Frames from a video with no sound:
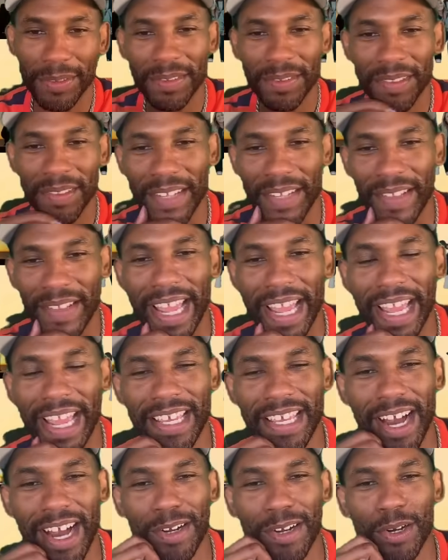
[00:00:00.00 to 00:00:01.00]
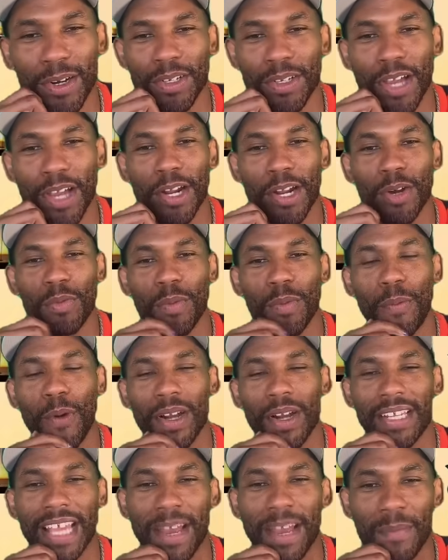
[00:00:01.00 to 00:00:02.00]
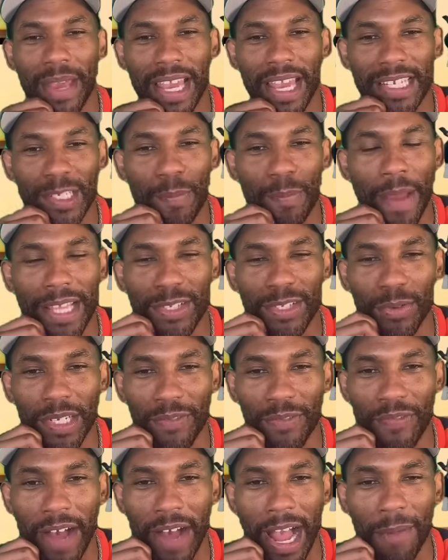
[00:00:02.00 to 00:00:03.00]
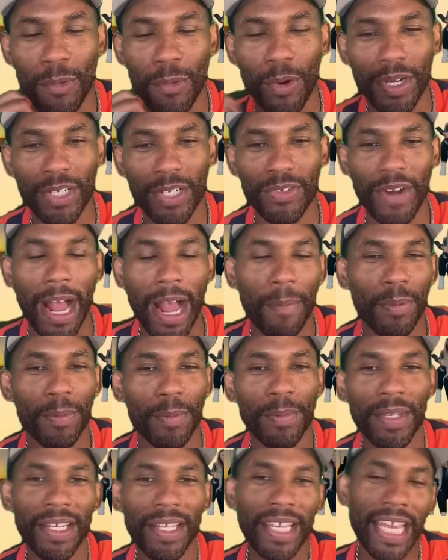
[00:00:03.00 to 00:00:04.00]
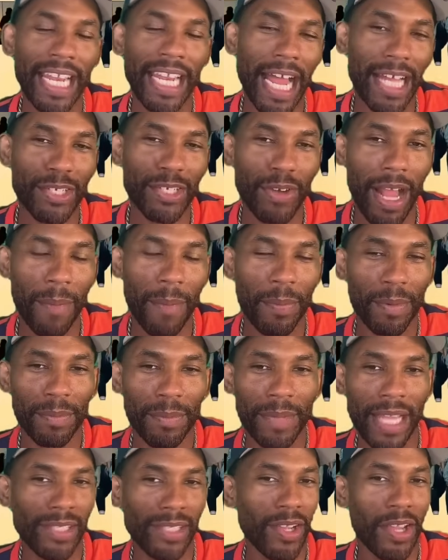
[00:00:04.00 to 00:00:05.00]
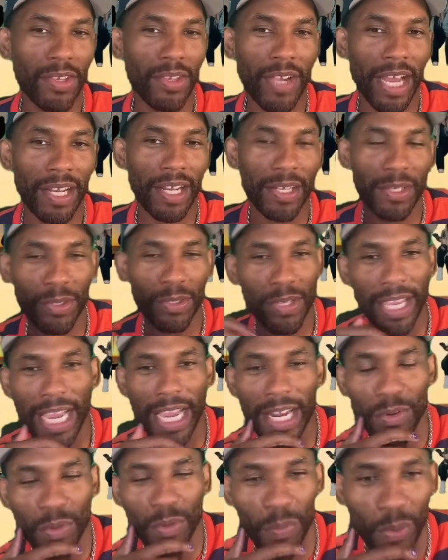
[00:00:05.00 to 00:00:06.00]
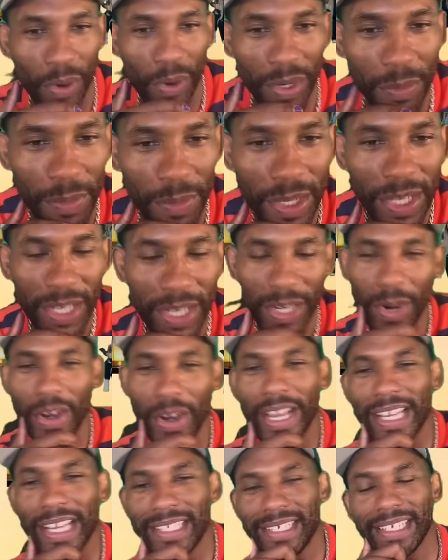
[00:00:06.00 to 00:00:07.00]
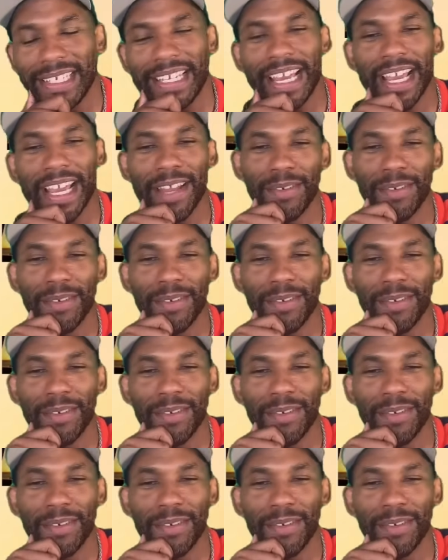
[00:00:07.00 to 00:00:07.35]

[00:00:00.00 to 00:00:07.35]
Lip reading: Y'all don't report that, man. Just pay $25 more to drop them, and I'll drop them. That's all you got to do. You ain't got to report them. Go ahead, C Dave.